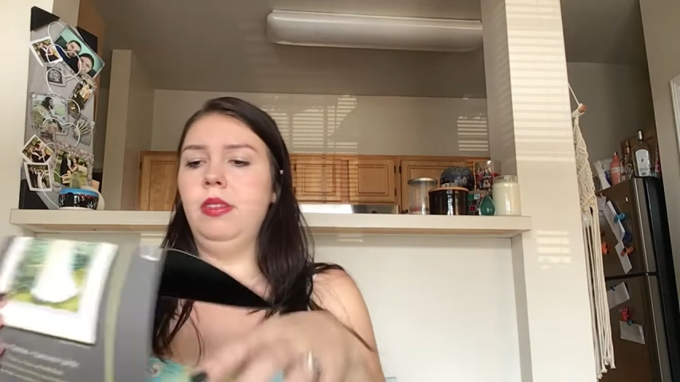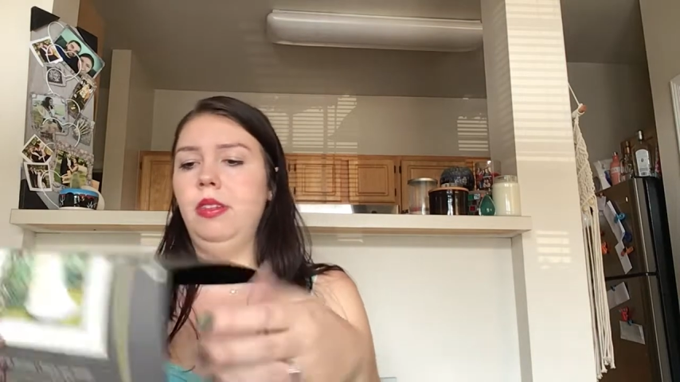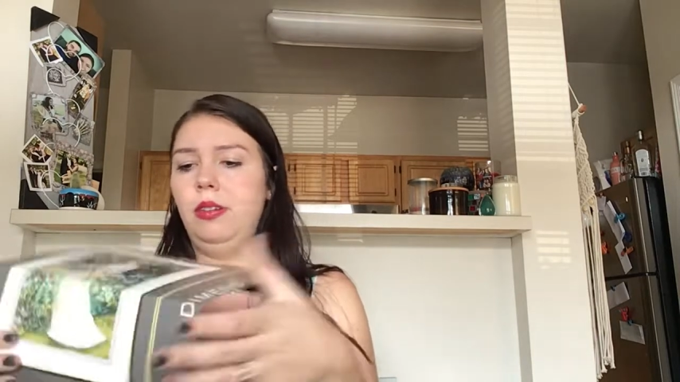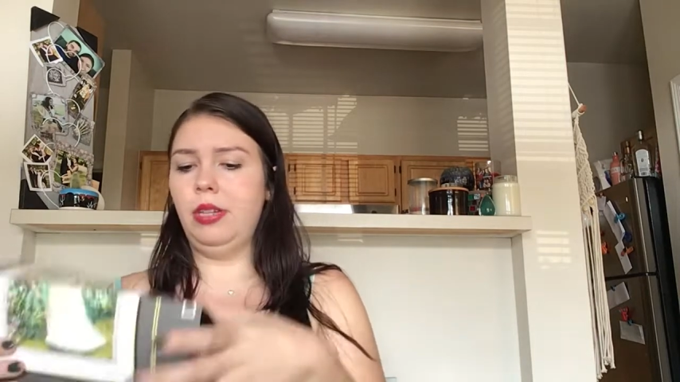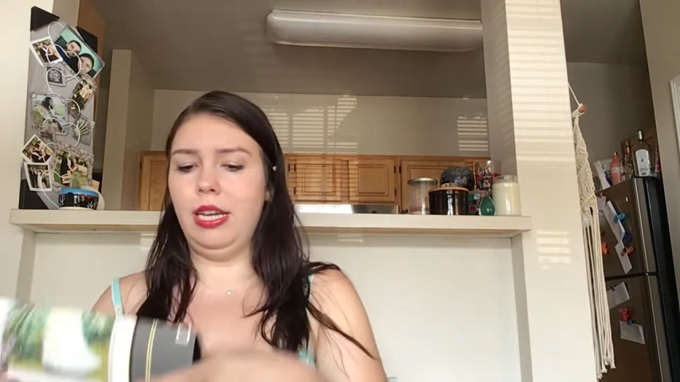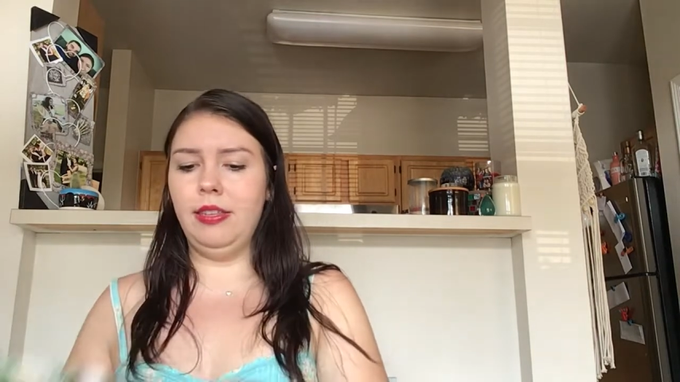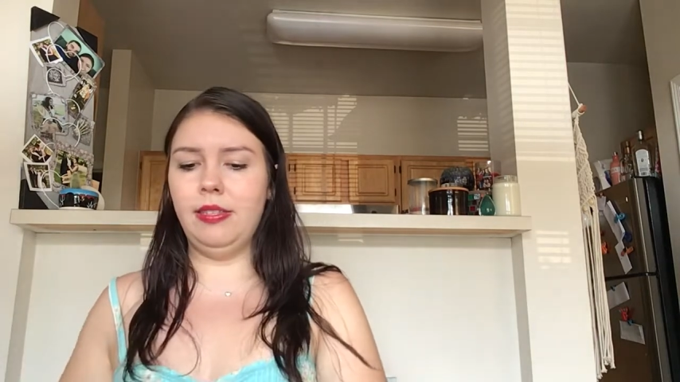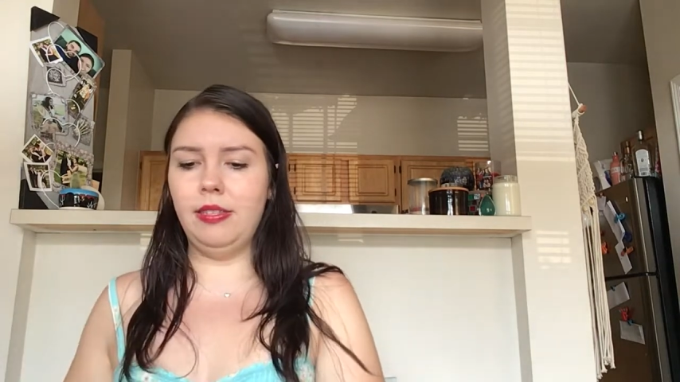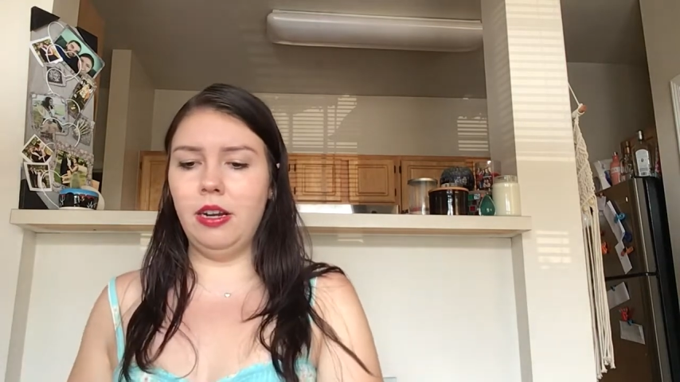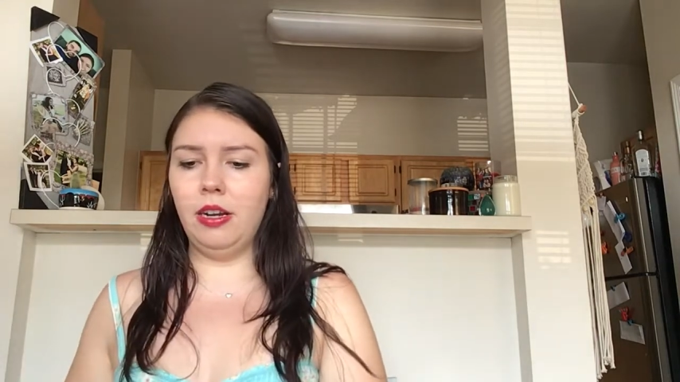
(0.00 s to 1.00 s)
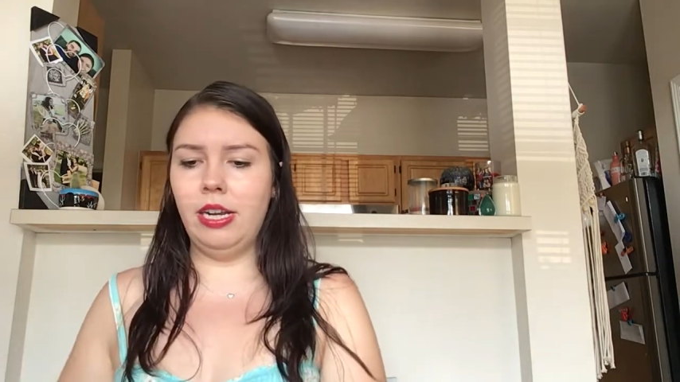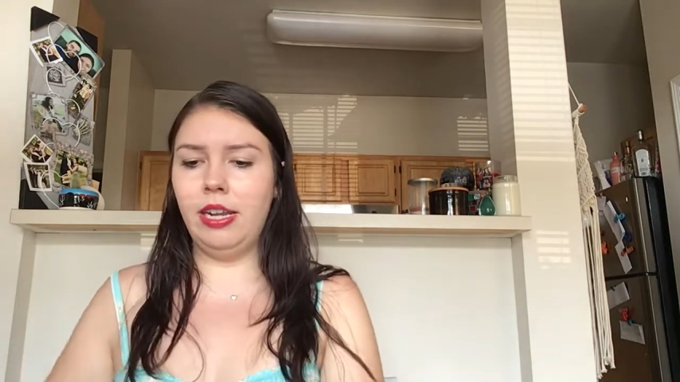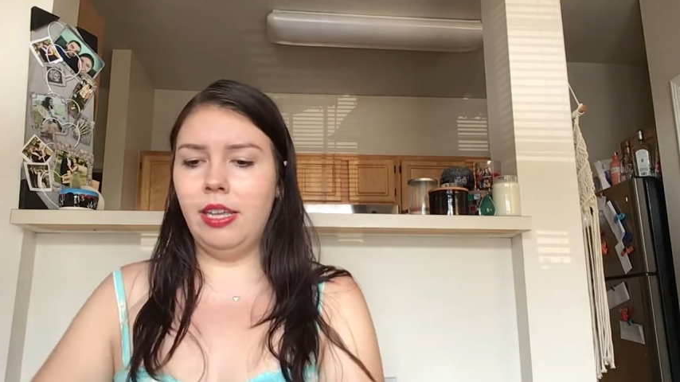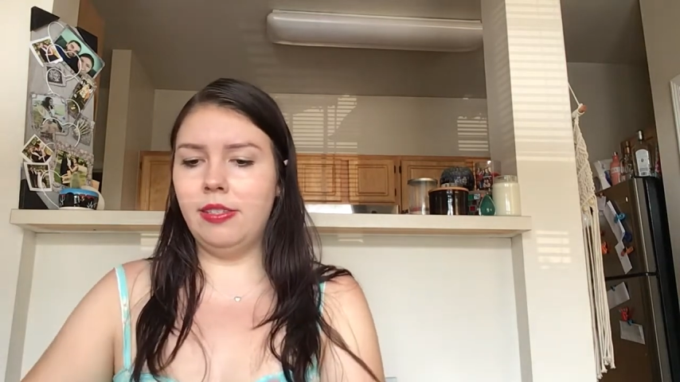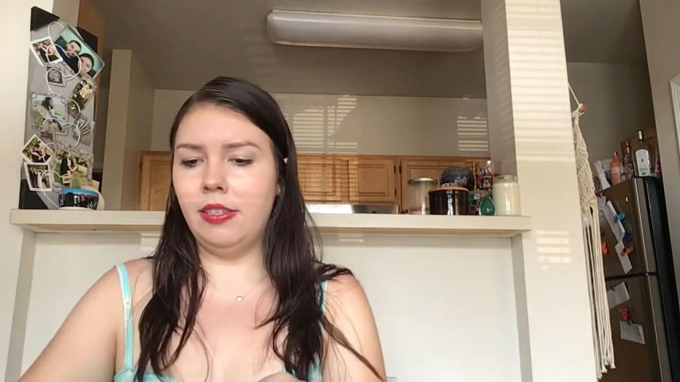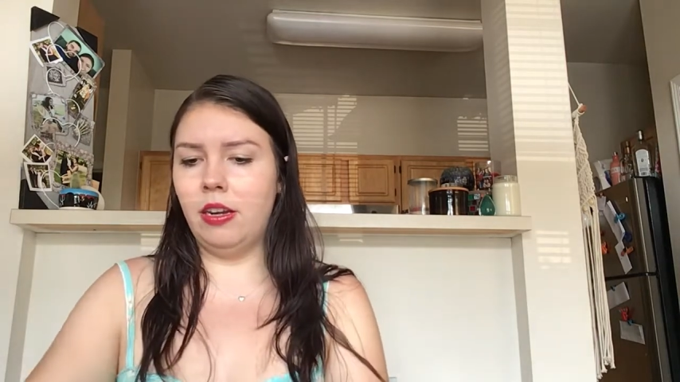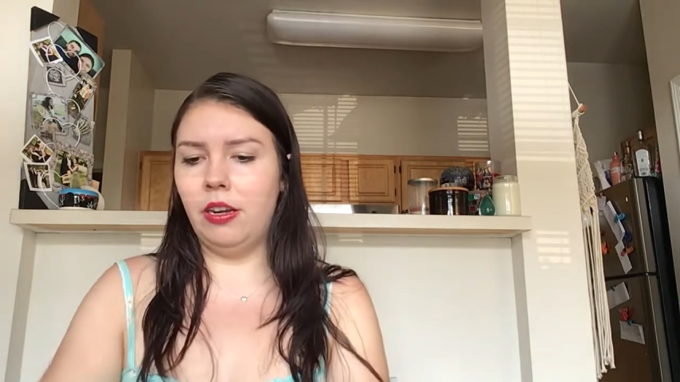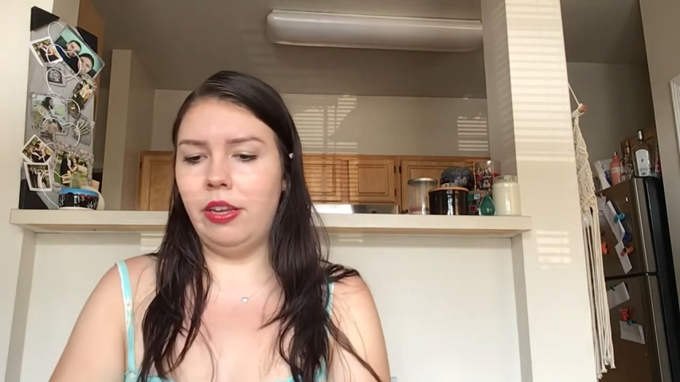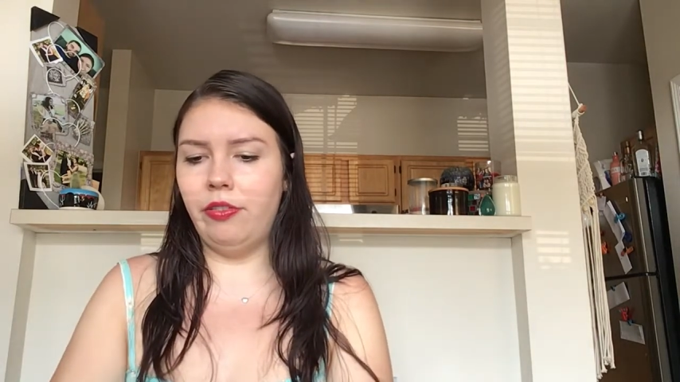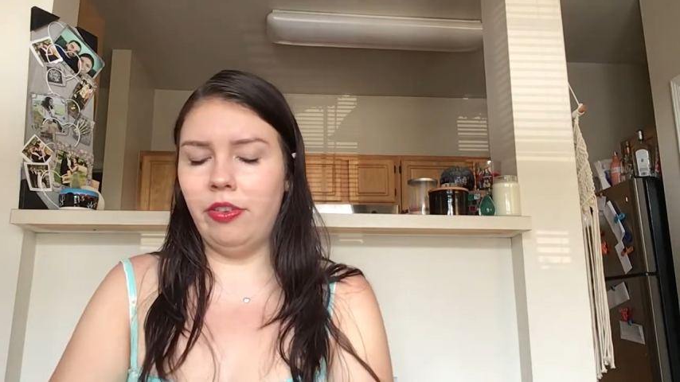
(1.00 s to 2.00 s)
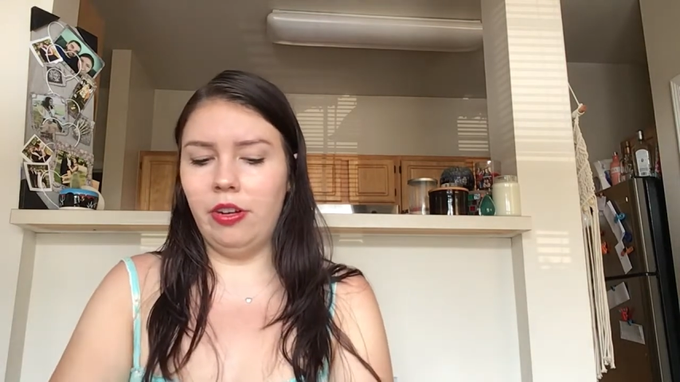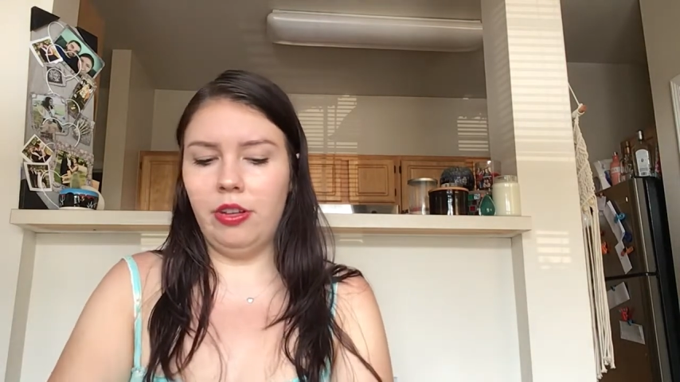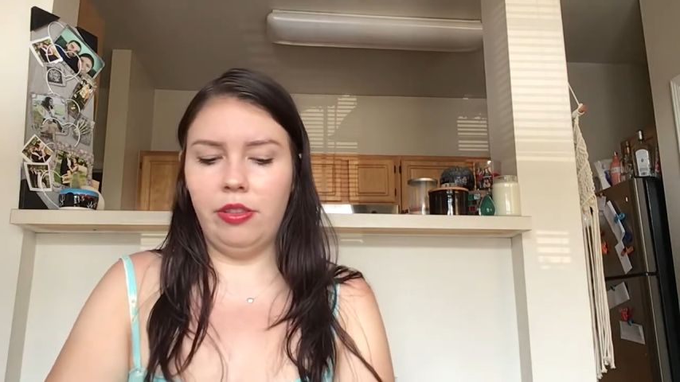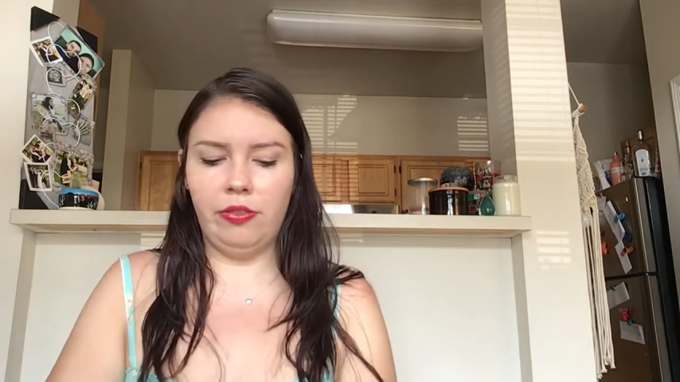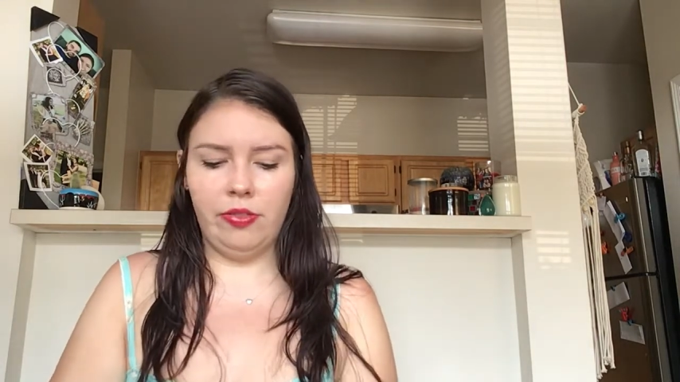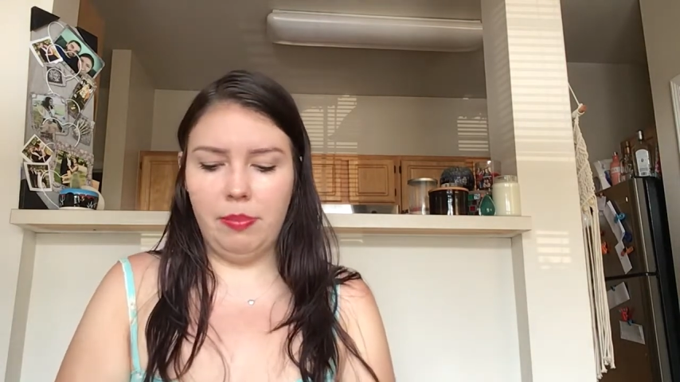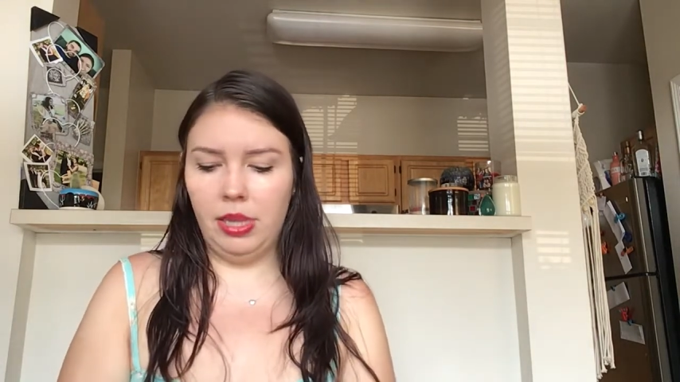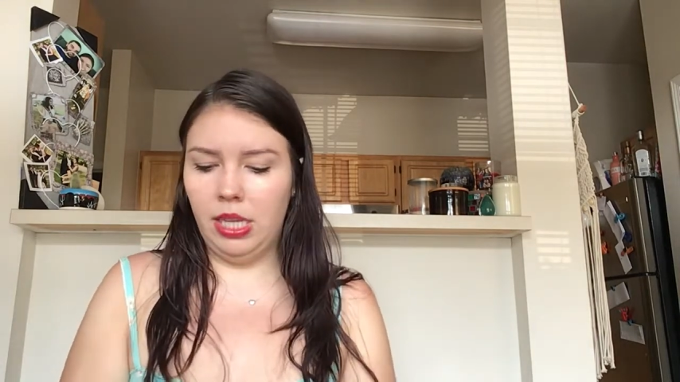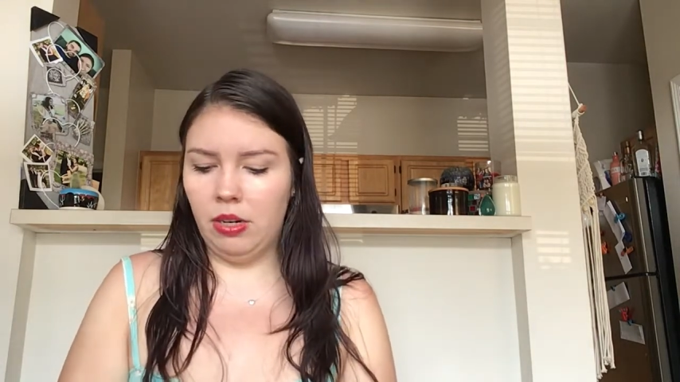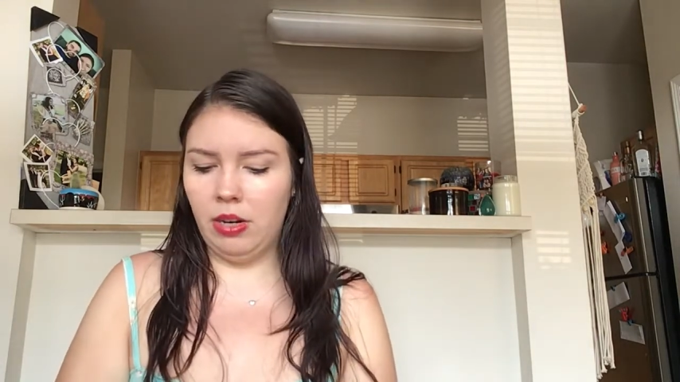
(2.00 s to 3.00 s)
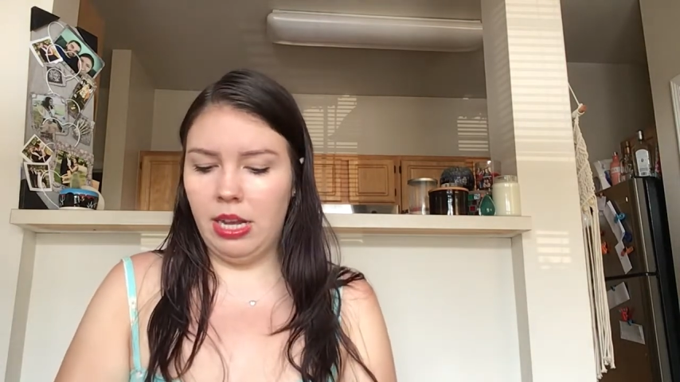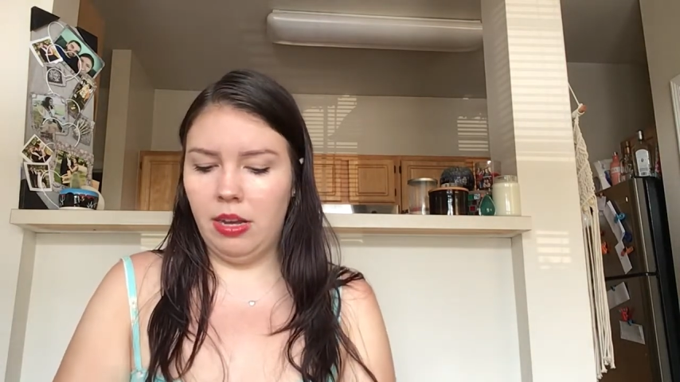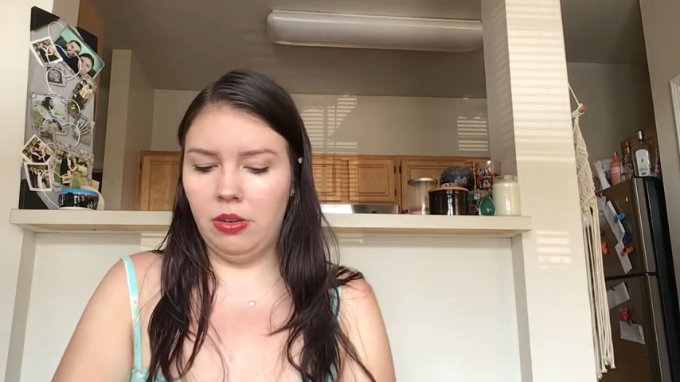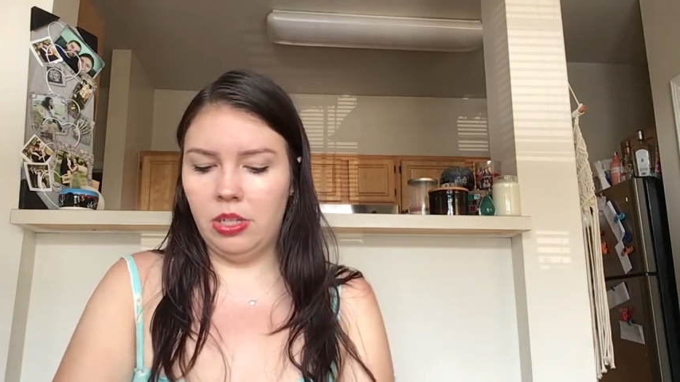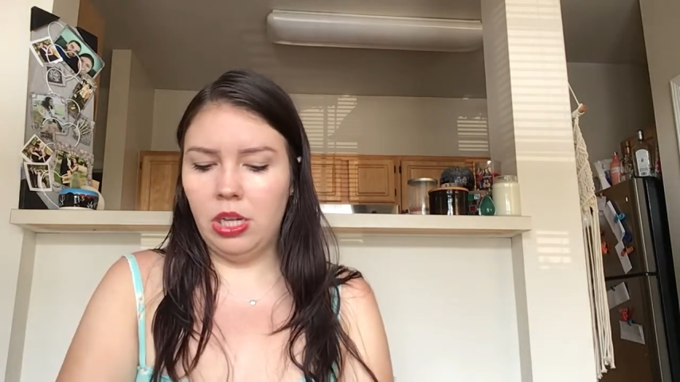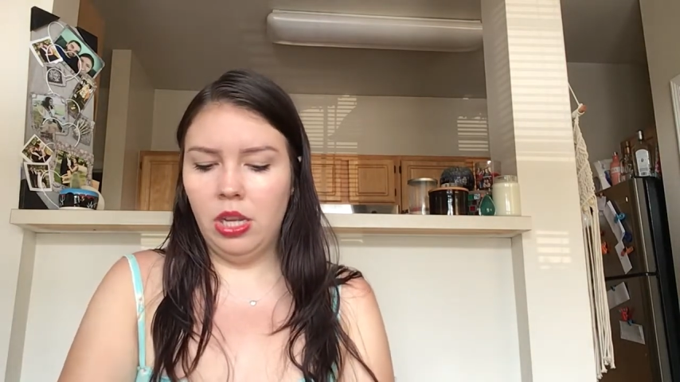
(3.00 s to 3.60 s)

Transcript: Okay, sorry for all the fumbling around.